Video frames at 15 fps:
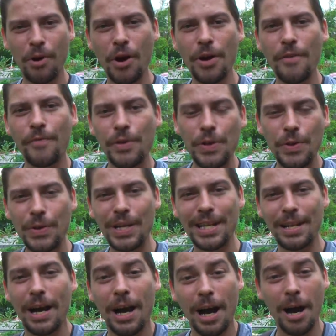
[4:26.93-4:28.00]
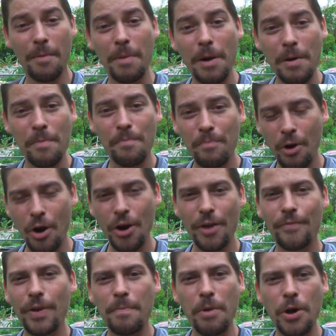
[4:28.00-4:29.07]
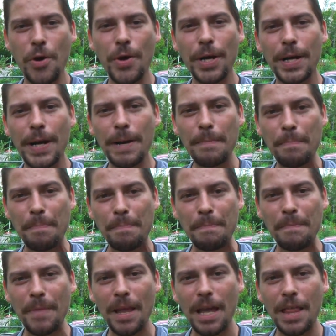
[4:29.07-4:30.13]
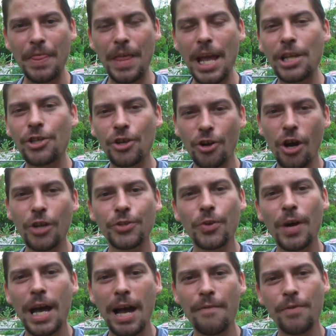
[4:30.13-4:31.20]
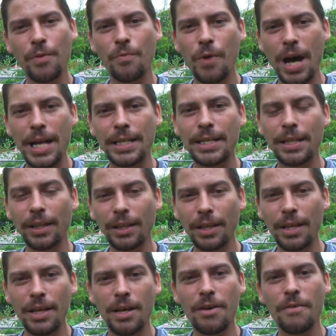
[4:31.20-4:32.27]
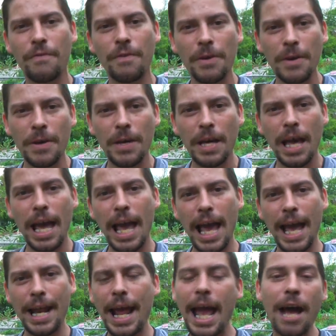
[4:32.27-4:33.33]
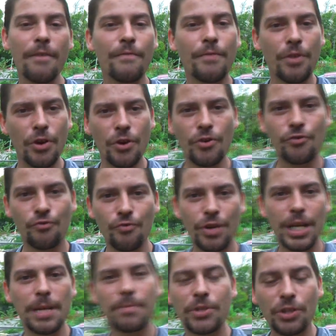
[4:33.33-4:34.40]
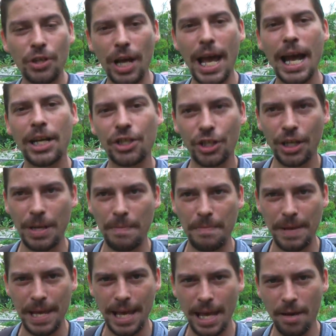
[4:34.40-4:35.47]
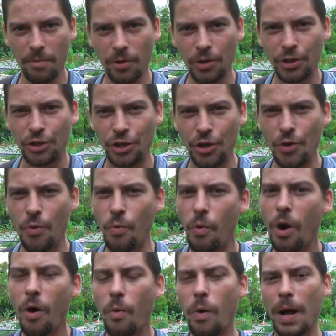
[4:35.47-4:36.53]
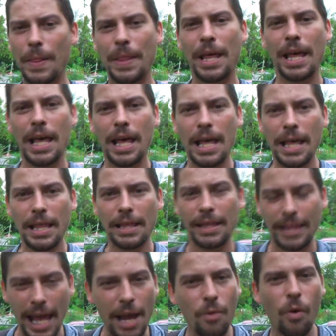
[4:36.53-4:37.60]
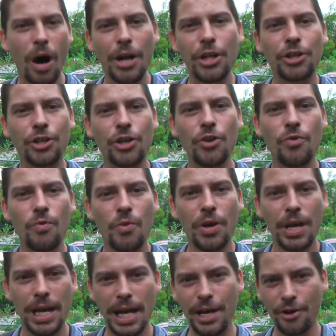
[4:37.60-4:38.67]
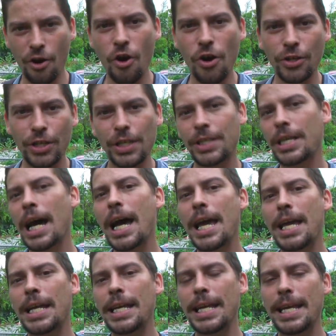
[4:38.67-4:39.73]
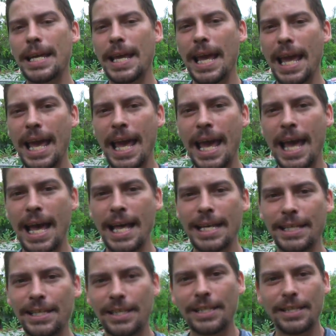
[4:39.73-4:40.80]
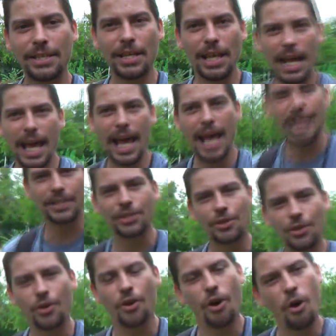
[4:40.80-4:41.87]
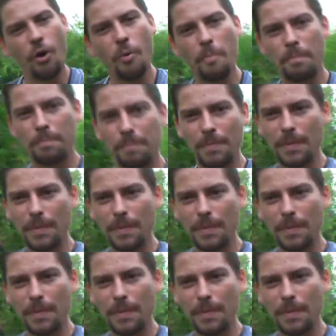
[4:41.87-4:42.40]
part of the part of America. They should also have the right to live and have their dreams to actually be able to do what they want to do in our society as their own,